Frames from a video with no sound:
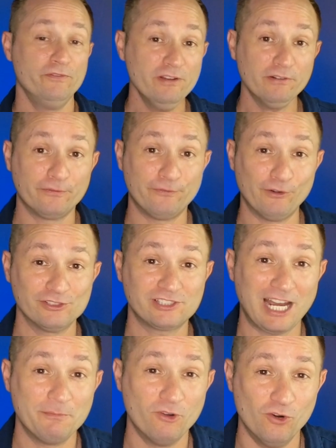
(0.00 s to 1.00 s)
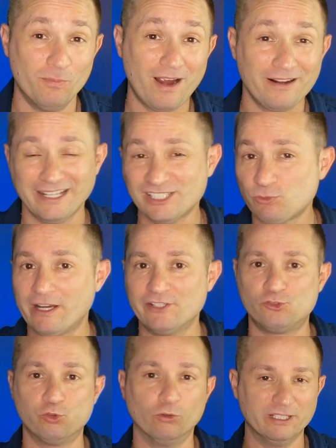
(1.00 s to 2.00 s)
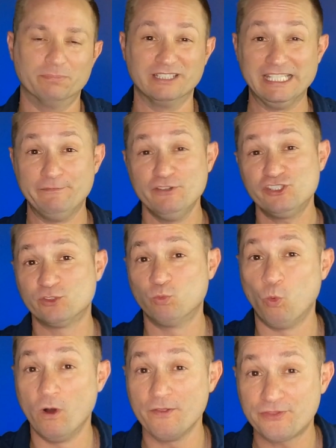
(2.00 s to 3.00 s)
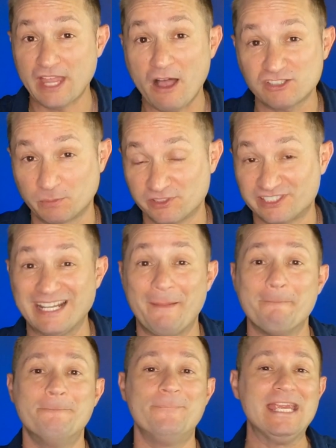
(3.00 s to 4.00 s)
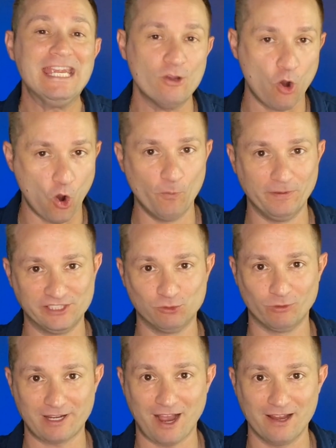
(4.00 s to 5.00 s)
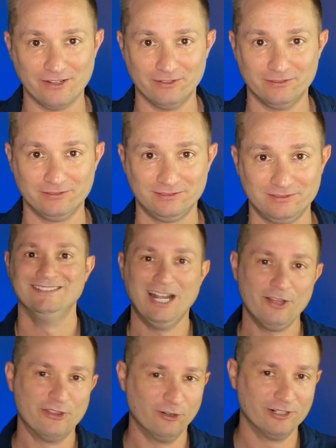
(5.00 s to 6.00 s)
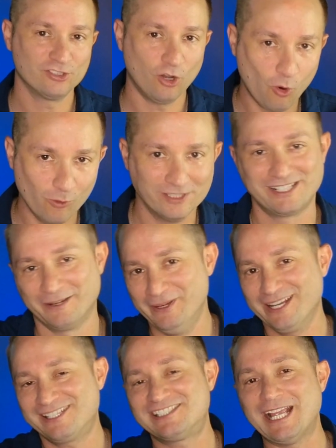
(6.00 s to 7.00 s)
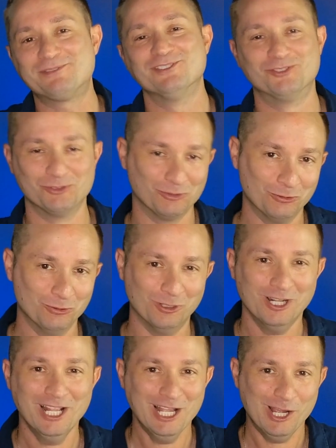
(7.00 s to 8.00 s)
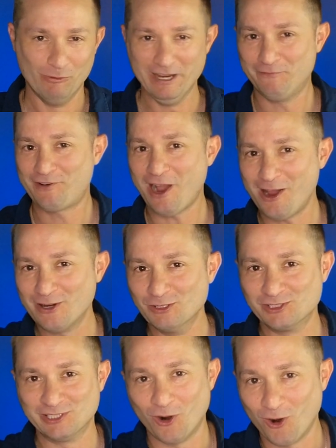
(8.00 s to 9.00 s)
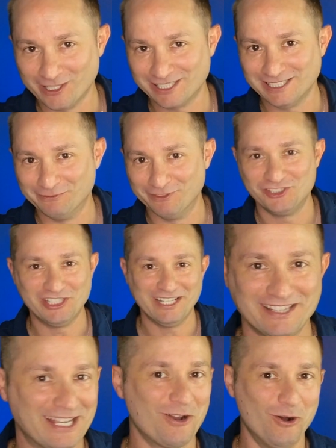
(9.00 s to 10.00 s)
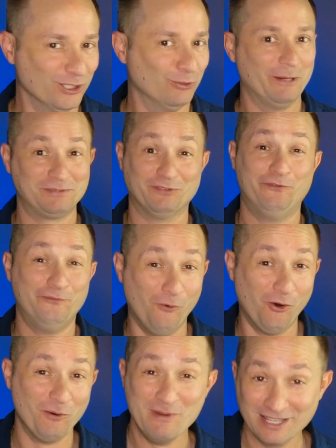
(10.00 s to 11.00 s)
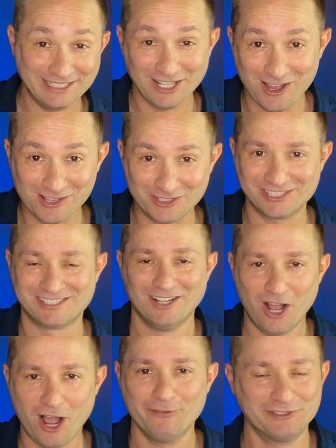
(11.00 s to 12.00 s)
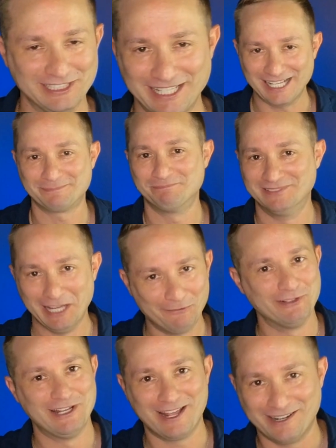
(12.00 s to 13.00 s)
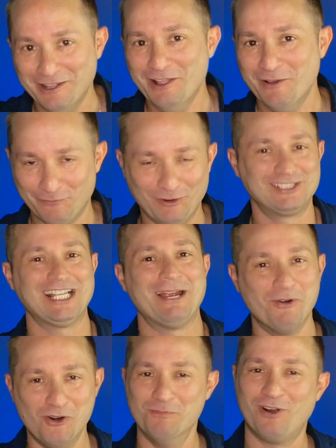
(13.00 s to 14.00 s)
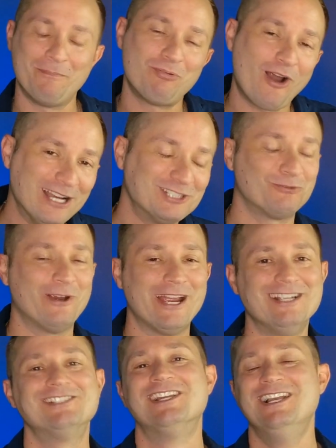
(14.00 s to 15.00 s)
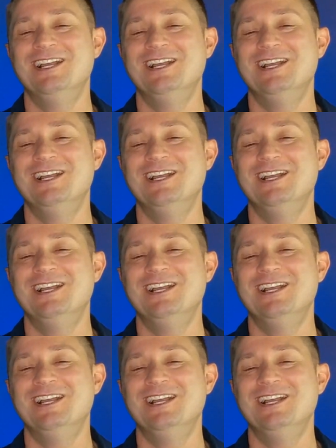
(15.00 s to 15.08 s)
if you're a first-time home buyer, that's where I truly believe you should 1,000% be open to a condo. Now, there is always going to be exceptions to the rule. We have condos in Arlington, Virginia that go all the way up to $4 million. Obviously, that's definitely not a first-time homebuyer price range.